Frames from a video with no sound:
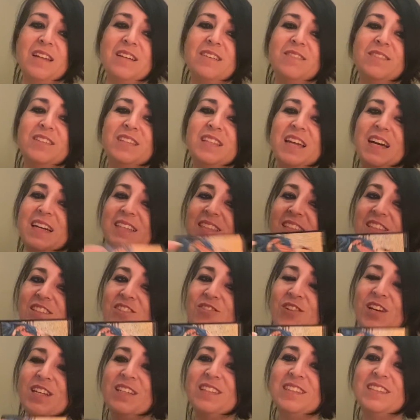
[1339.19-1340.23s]
with that
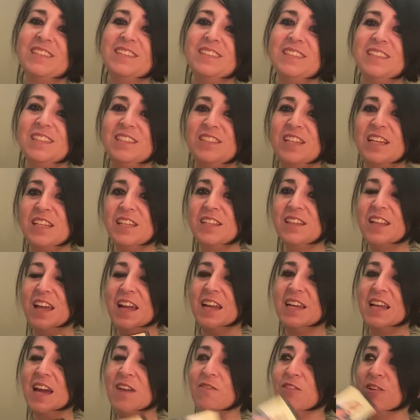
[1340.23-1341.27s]
strength, they didn't
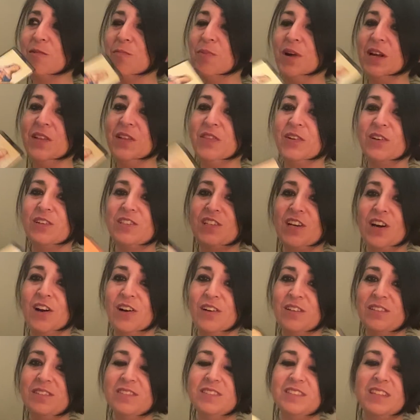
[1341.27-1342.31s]
like having to bite their
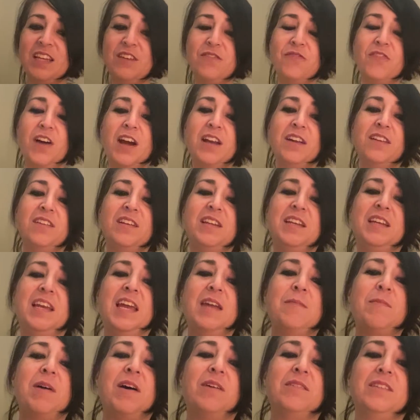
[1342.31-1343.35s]
tongue. They finally
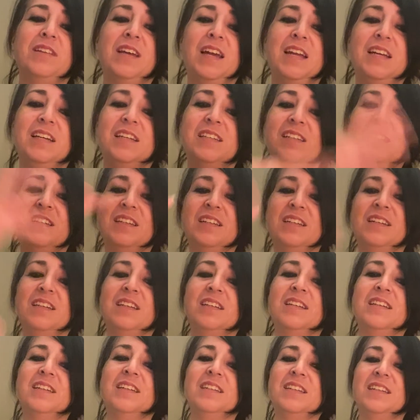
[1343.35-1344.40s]
came out and like,
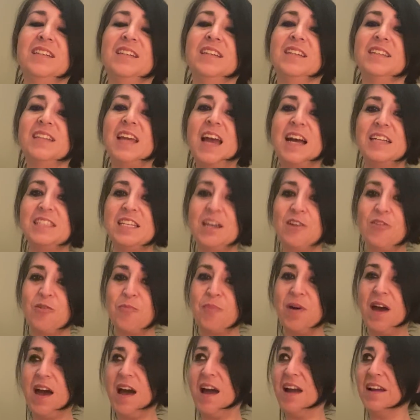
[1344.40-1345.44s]
cat's out of the
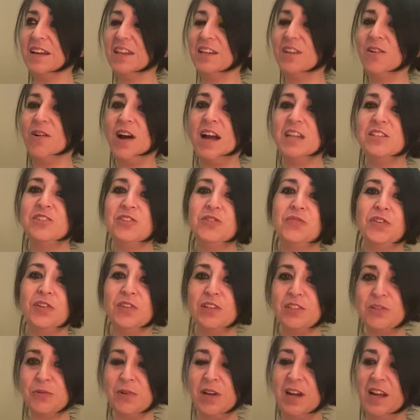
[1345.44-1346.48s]
bag, you know. I do feel
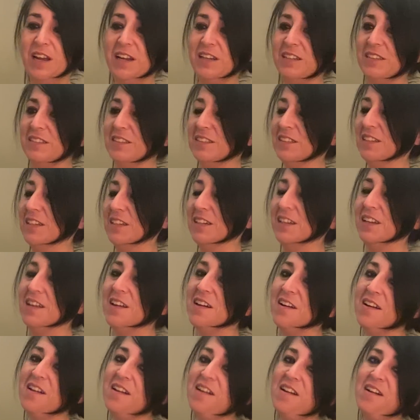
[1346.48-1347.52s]
this way.
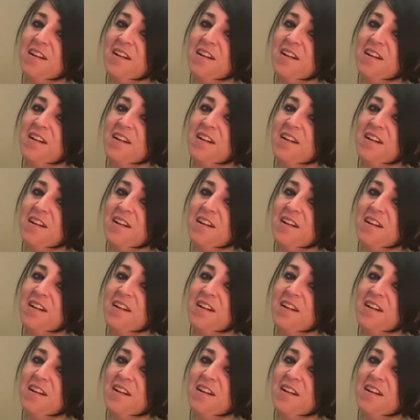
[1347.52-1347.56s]
It's